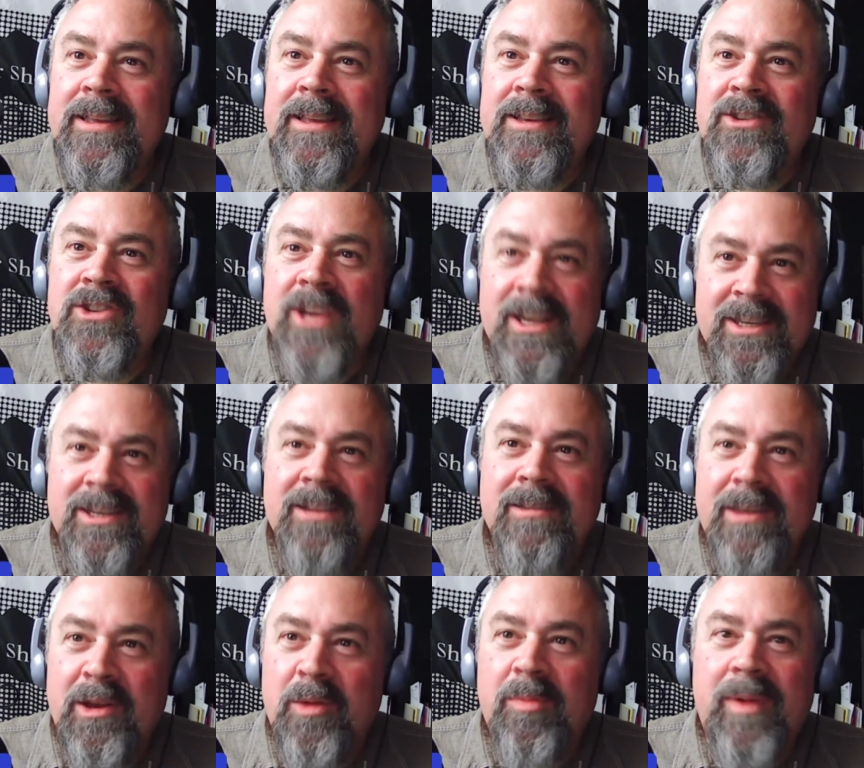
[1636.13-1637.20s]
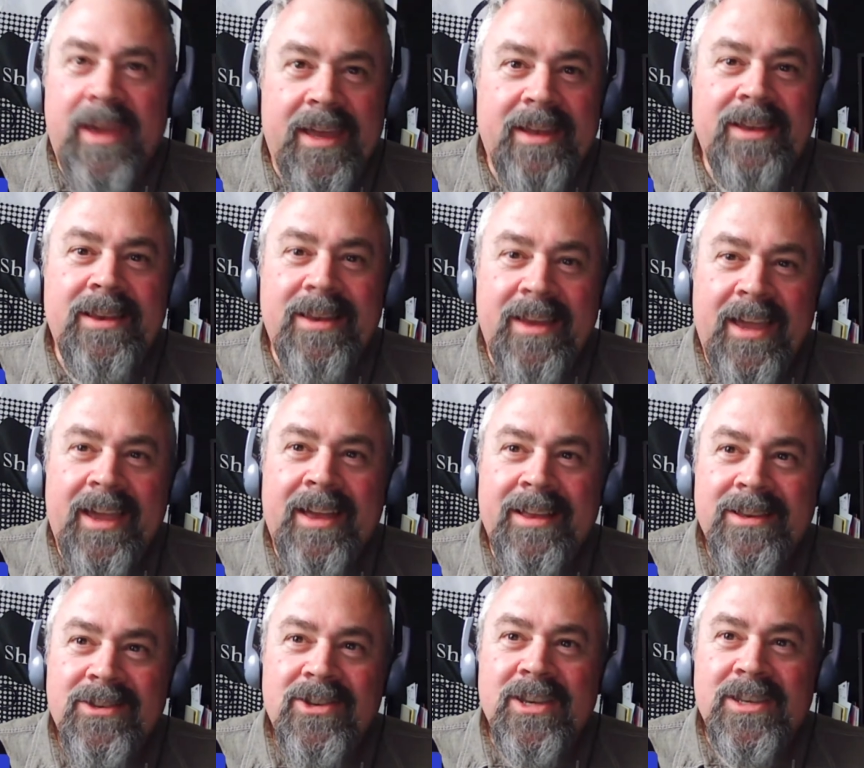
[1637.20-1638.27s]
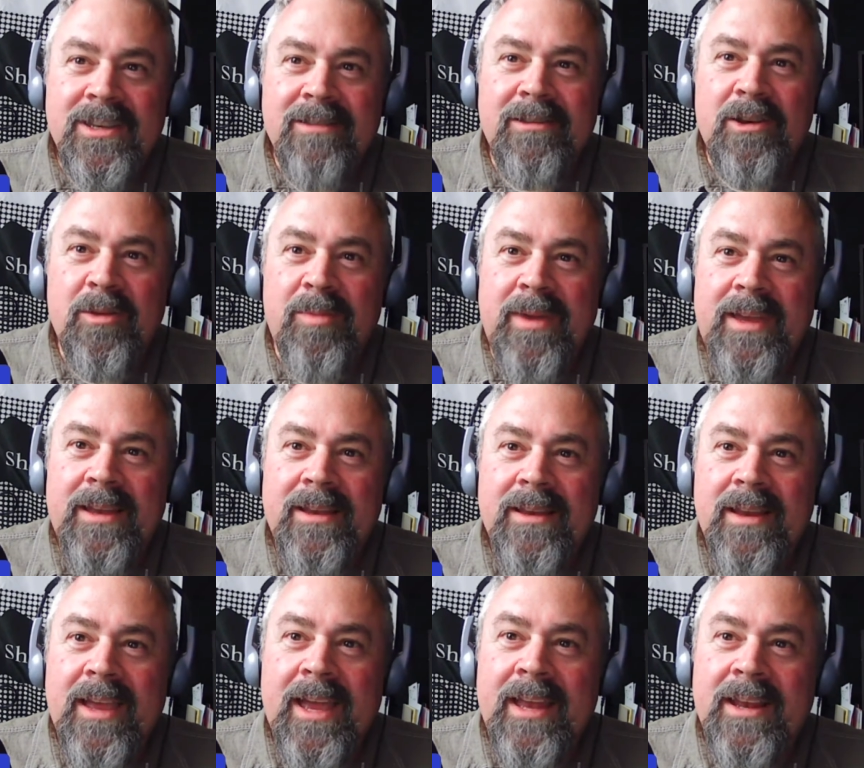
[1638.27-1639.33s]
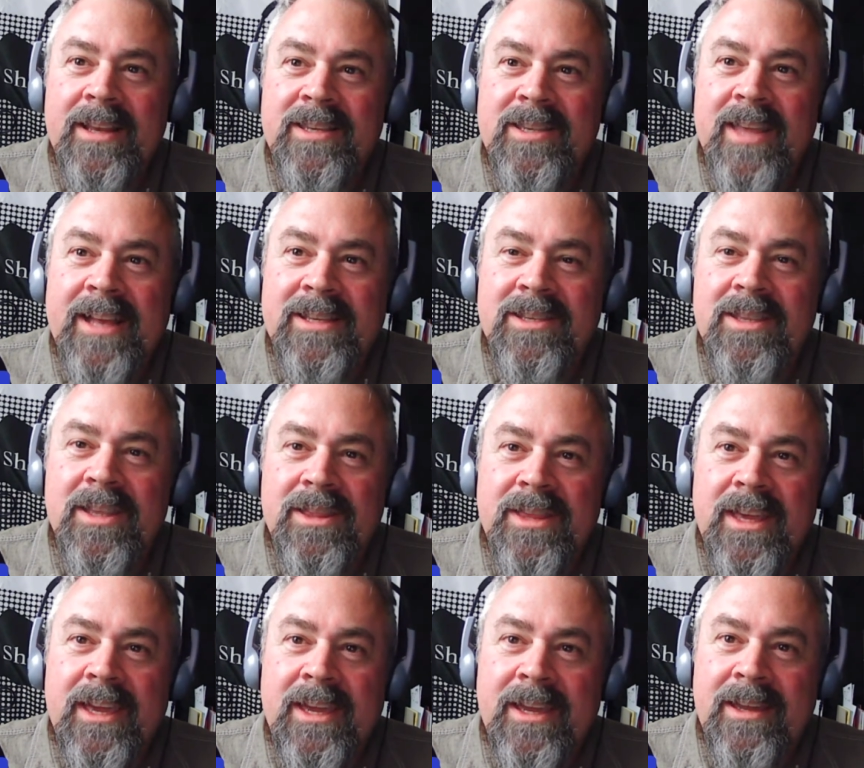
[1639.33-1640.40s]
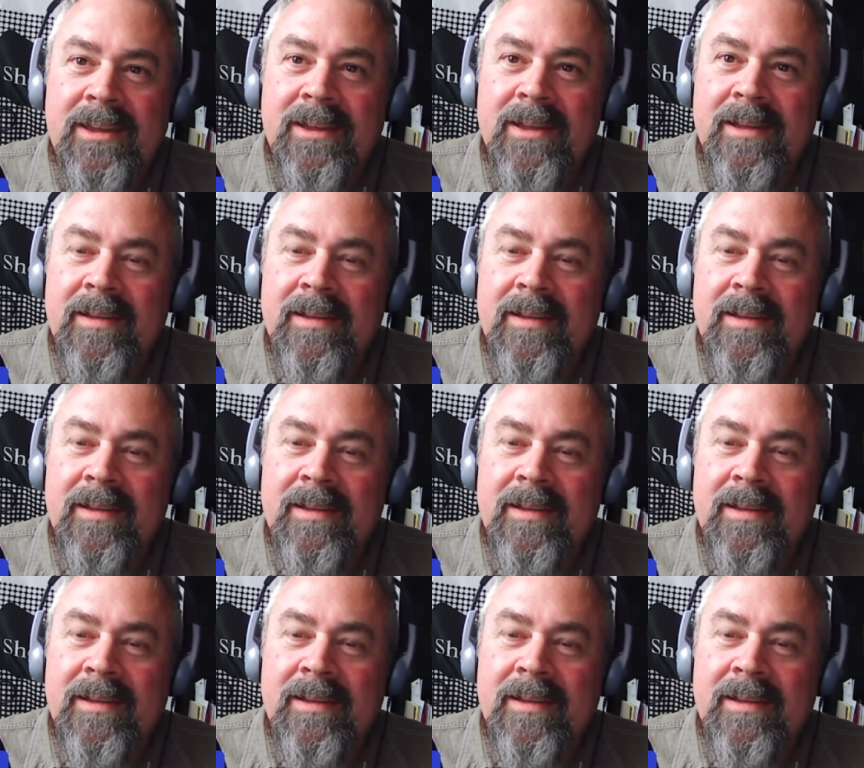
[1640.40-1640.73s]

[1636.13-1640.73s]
Just a little bit. Yeah, just a little bit. And that's the thing.